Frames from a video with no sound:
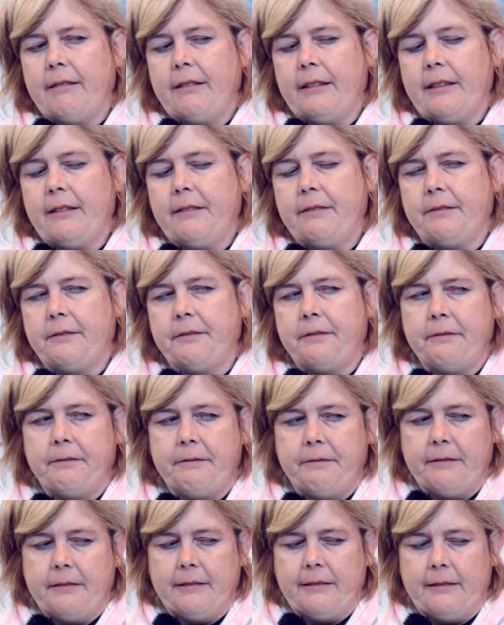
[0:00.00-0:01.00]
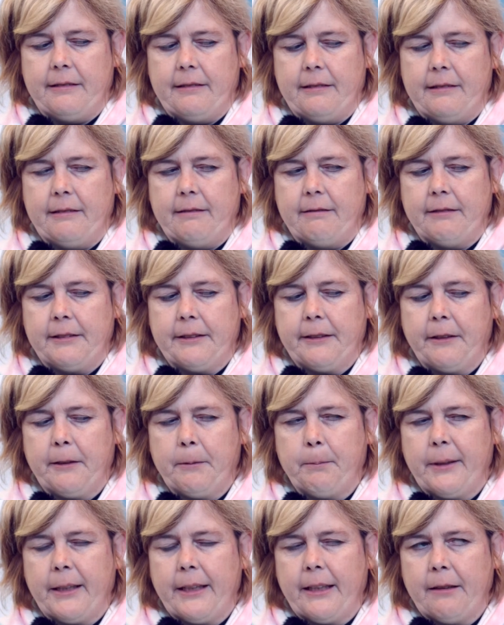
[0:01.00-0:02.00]
I've also
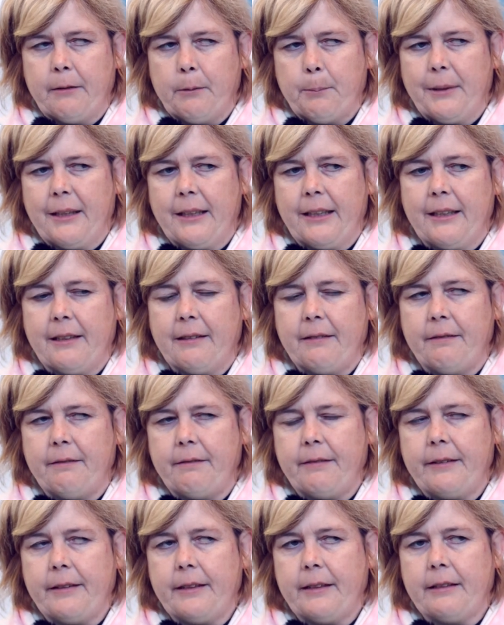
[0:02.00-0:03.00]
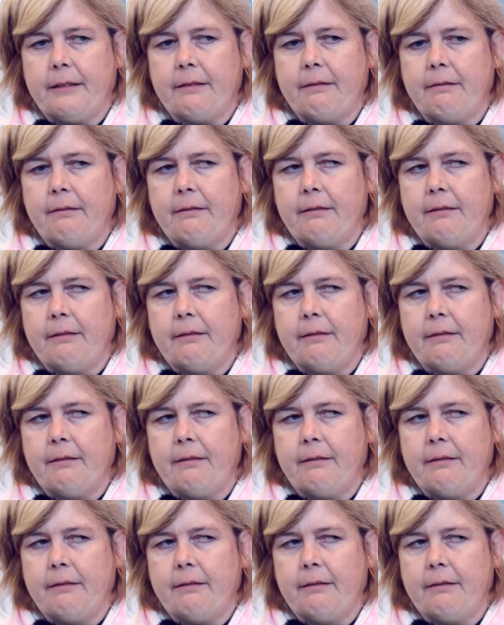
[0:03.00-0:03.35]
been a part of the